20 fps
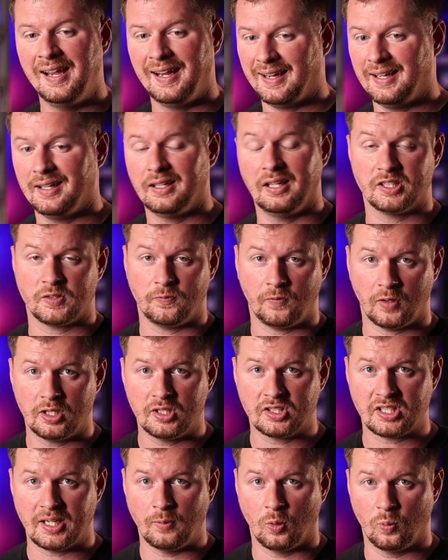and as far
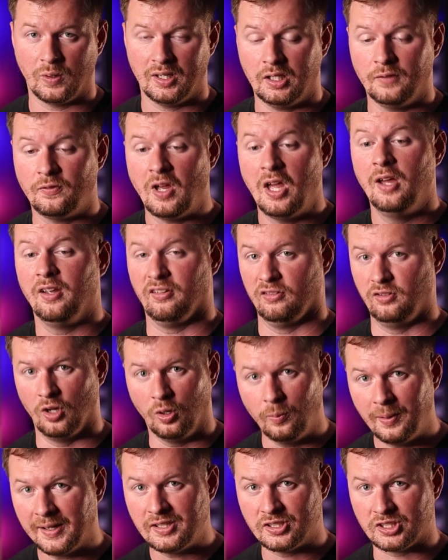as I'm aware of,
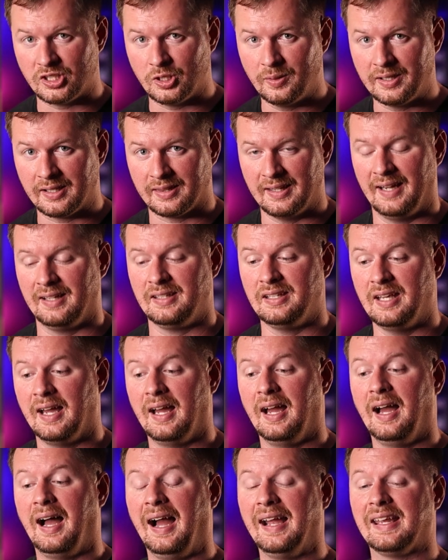nobody's doing that
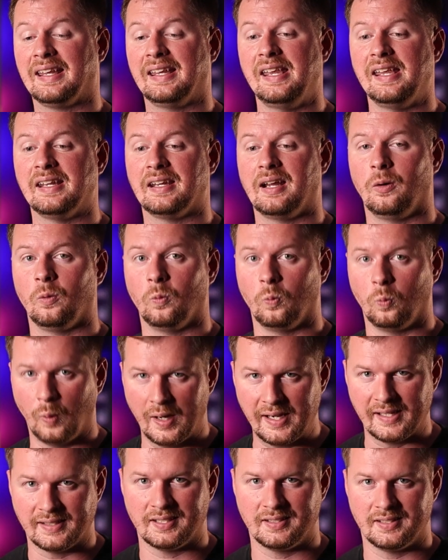yet. I cannot
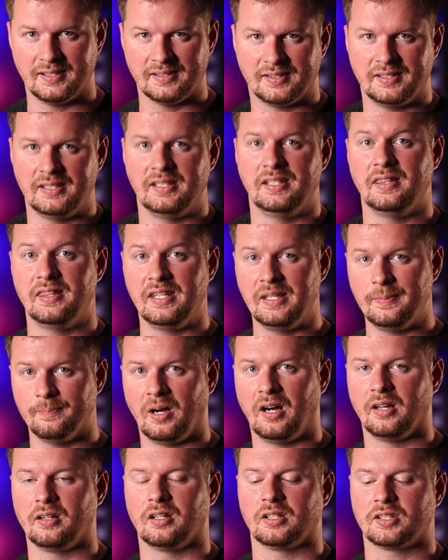wait to see the
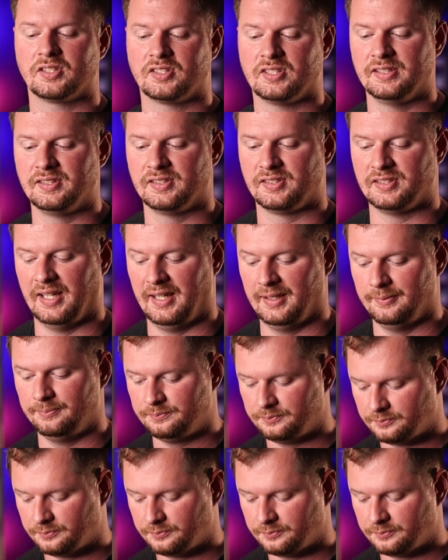Monarch Sunset.